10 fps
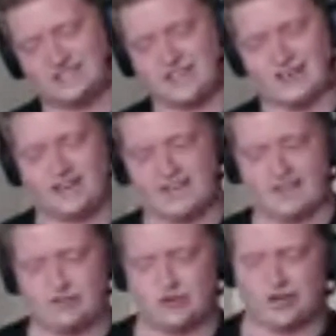just get
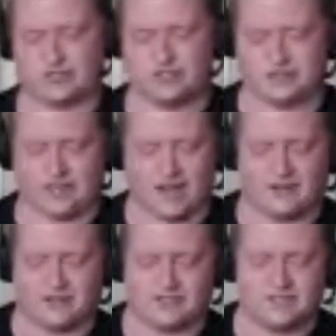introductions of your
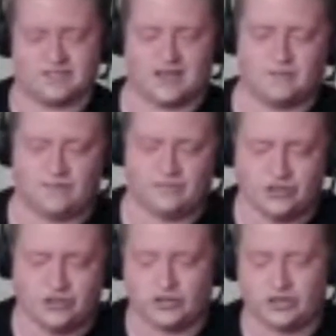characters.
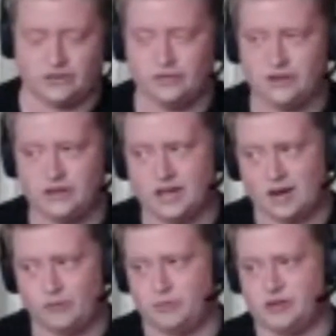
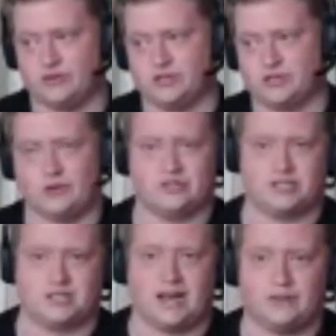We'll be doing
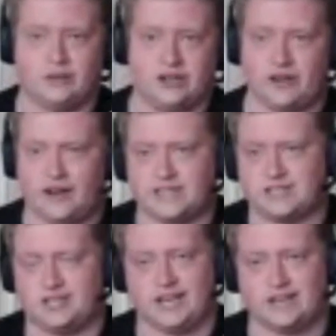descriptions later when you guys
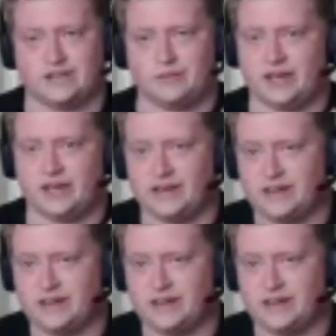actually get to the meat.